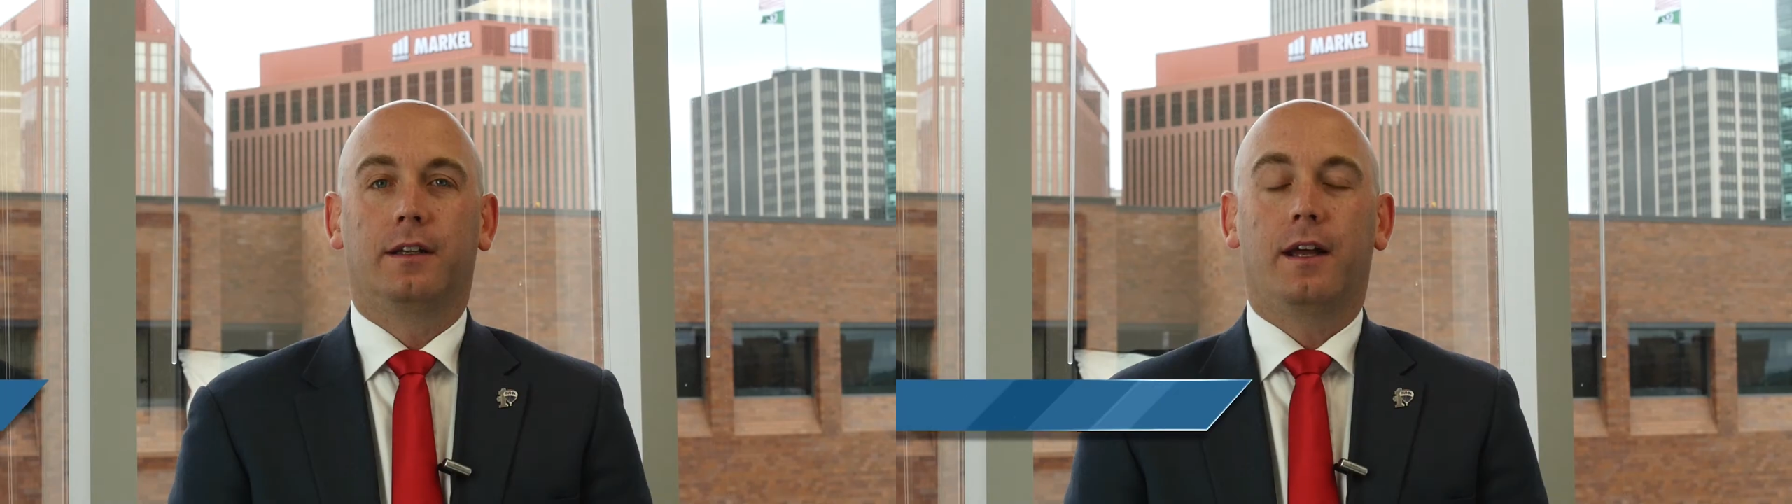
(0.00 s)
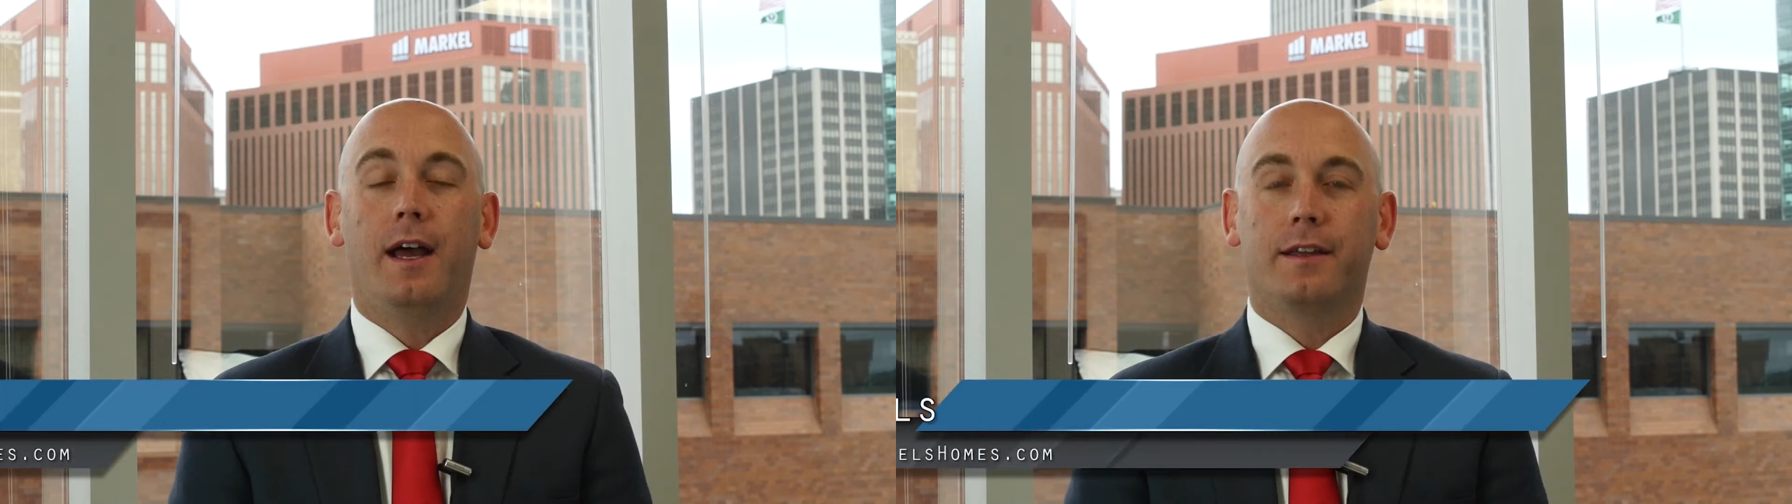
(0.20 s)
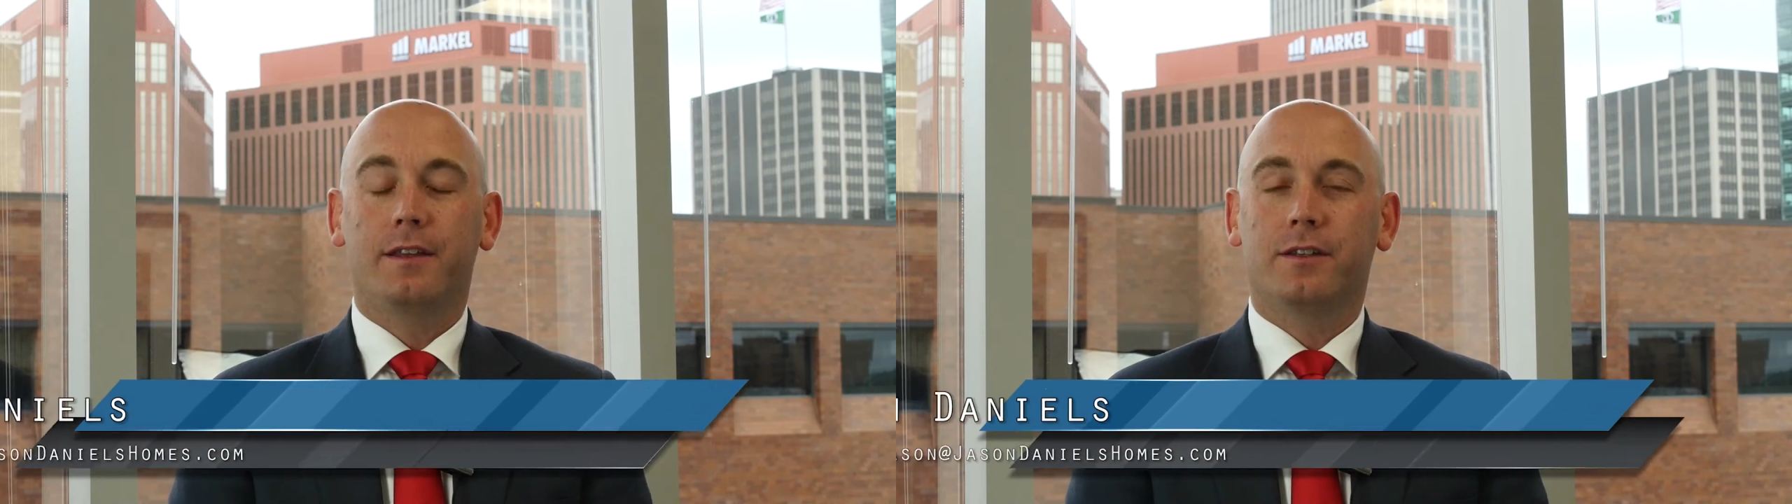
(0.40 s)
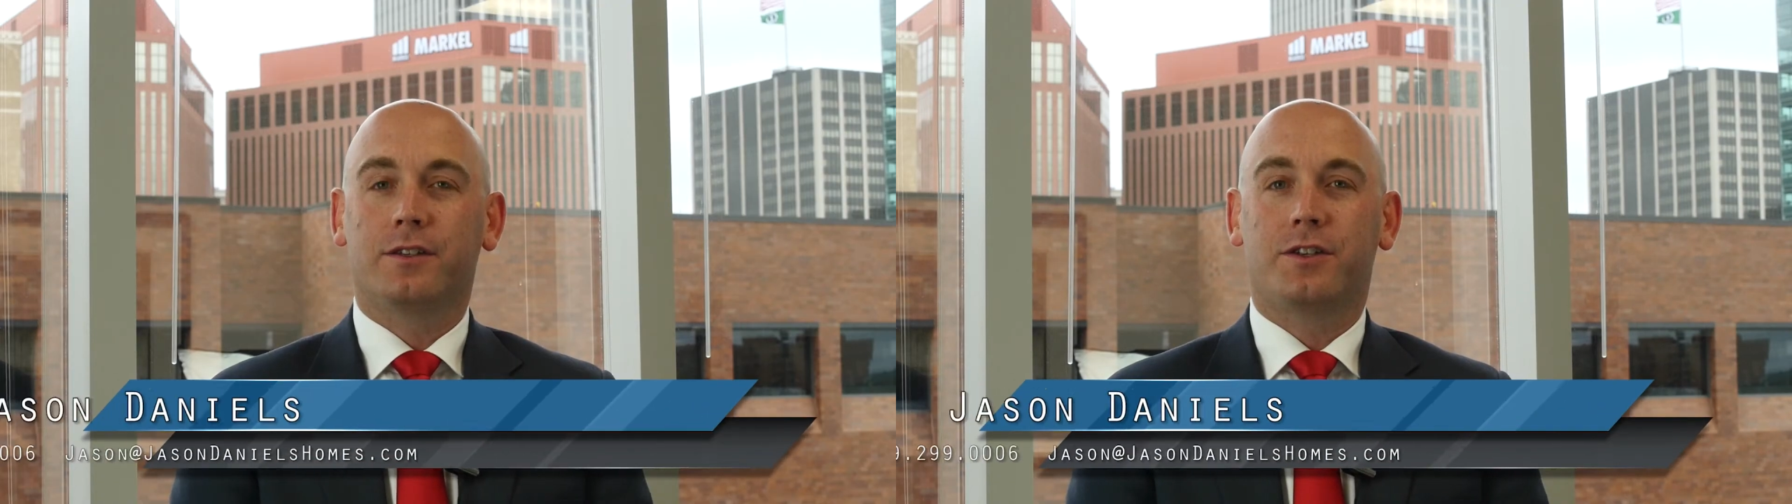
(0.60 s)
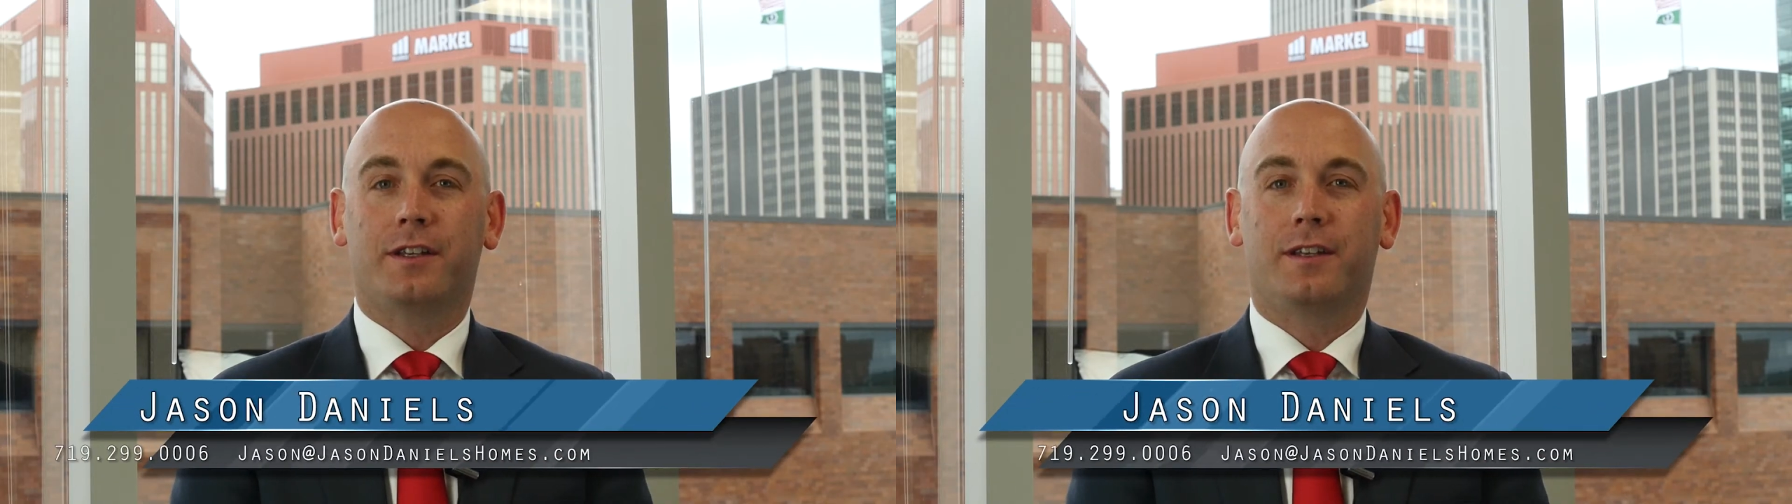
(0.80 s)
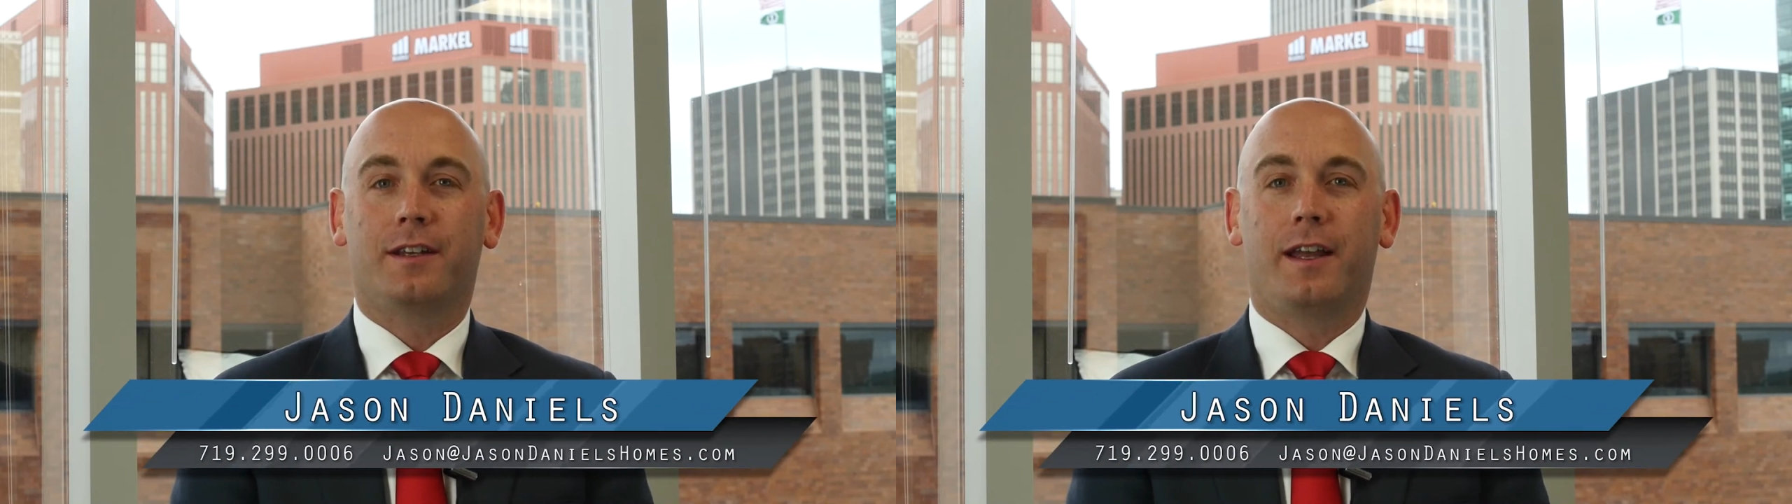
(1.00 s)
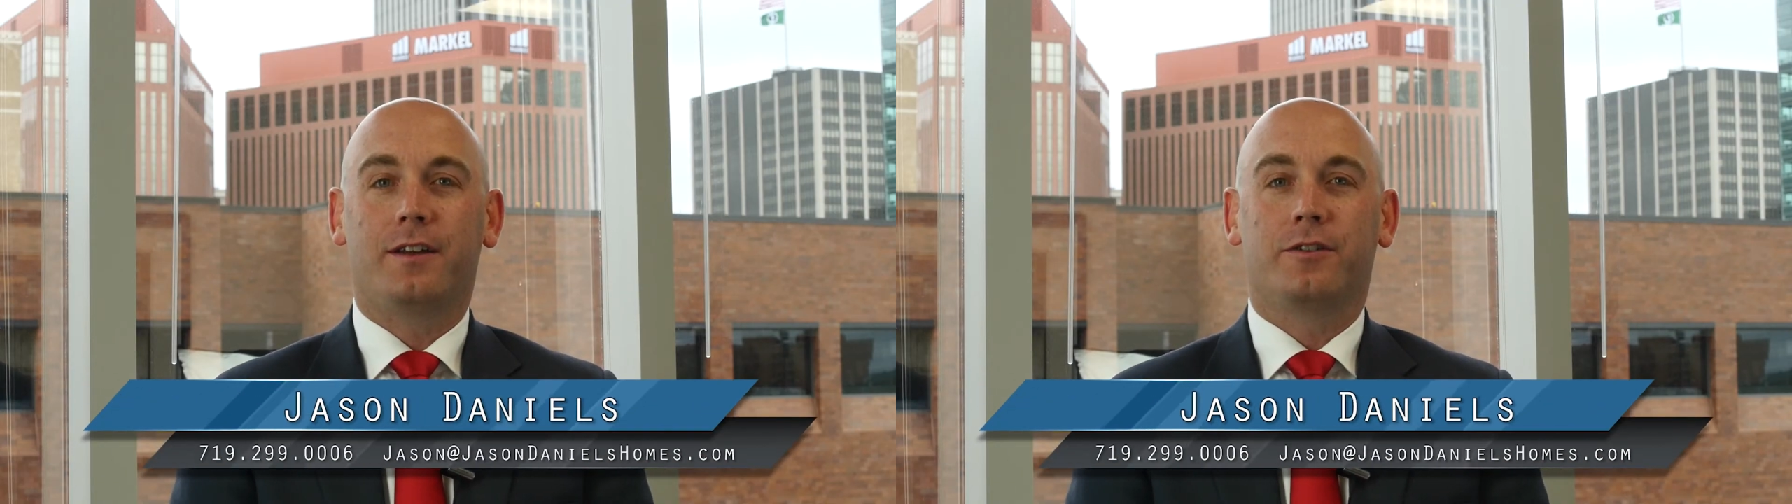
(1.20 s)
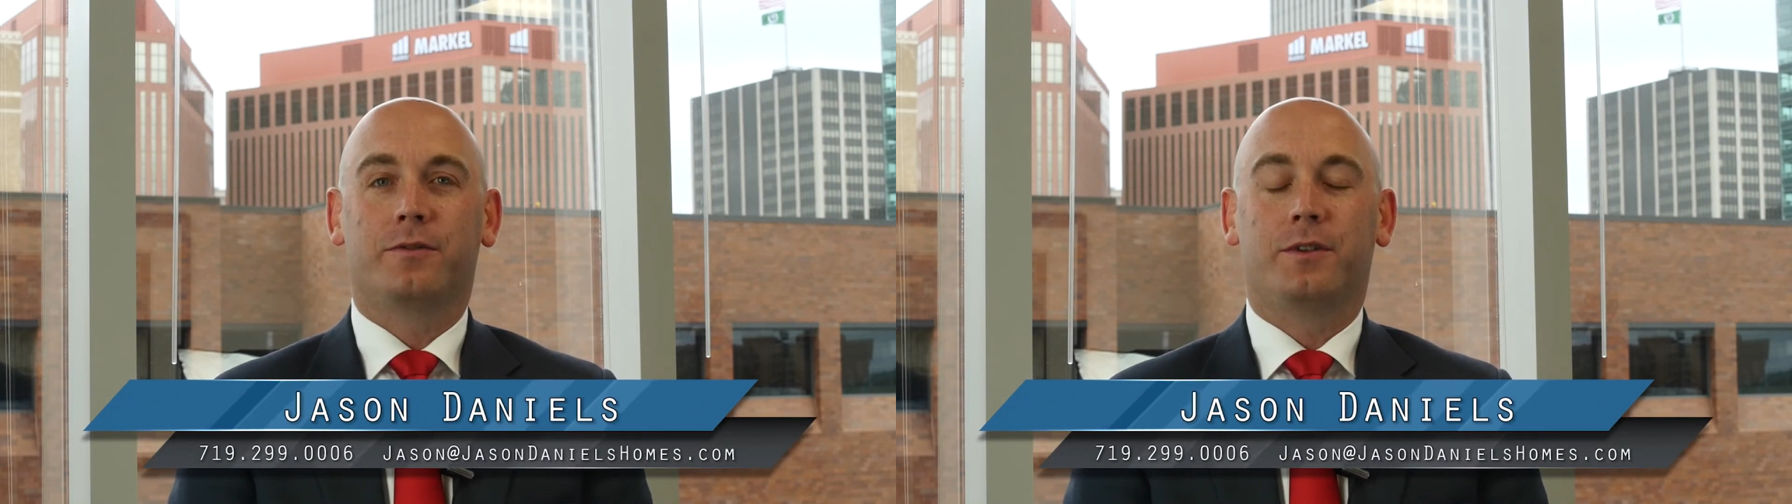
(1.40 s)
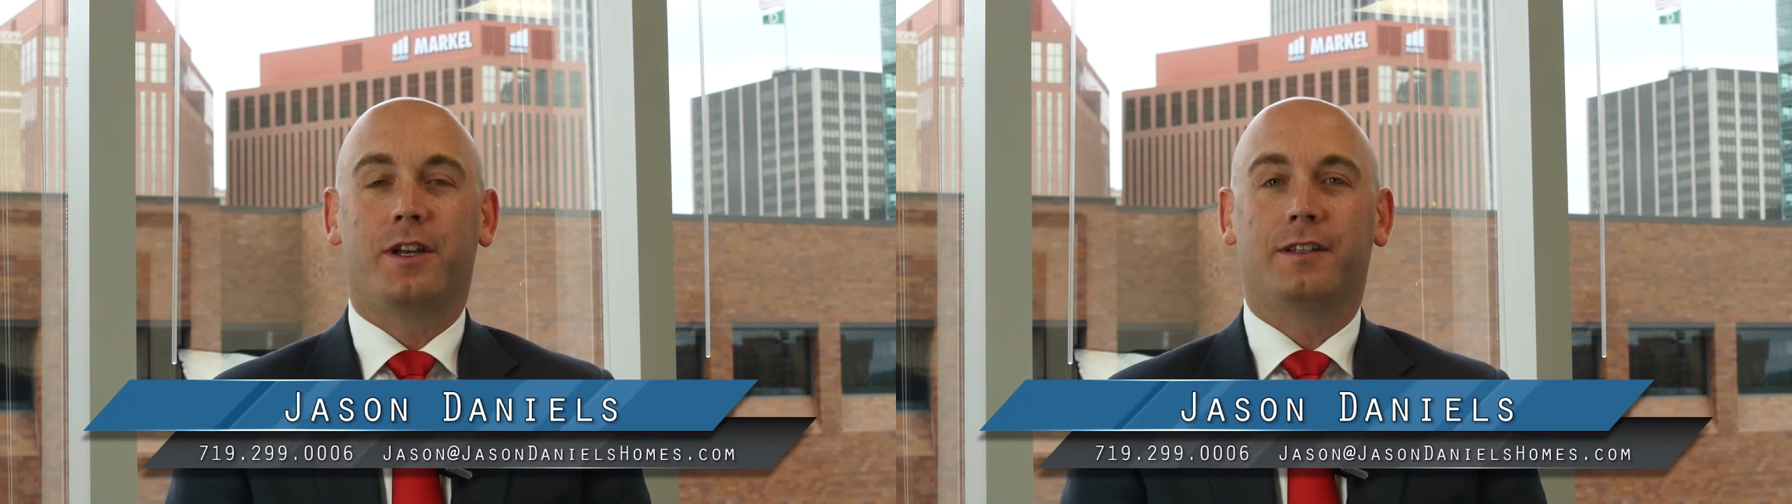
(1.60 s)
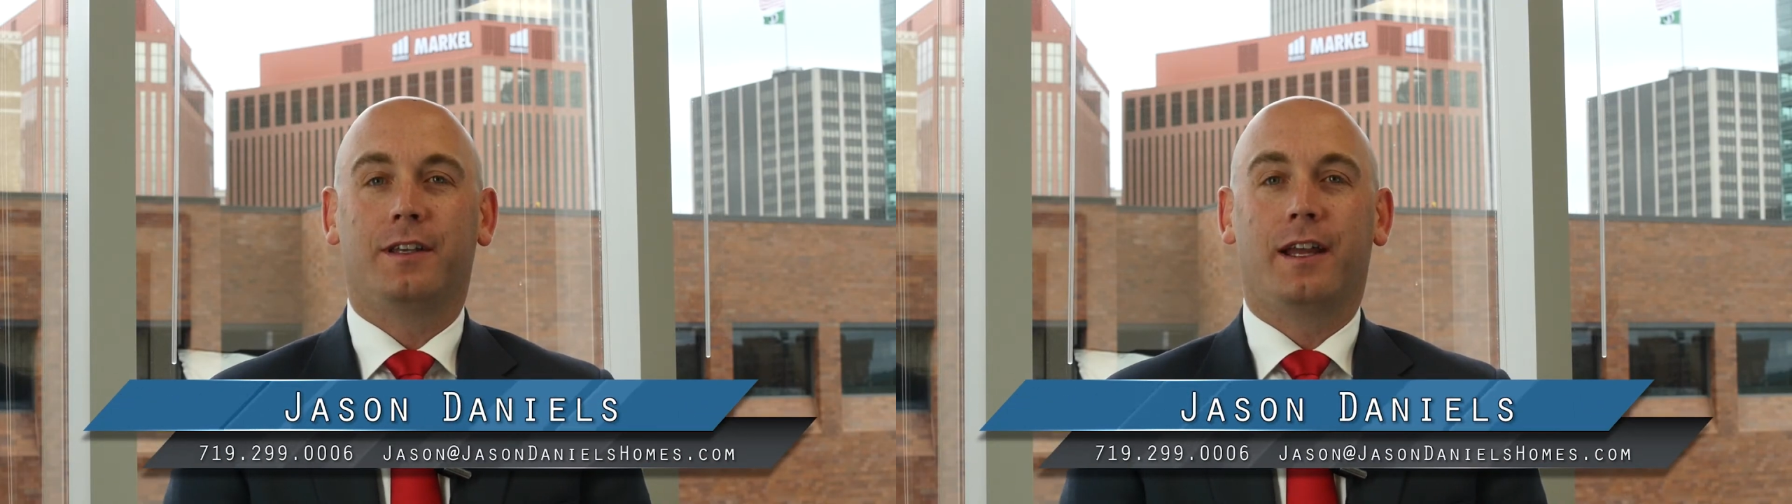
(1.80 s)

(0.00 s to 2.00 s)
Hi, this is Jason Daniels with Jason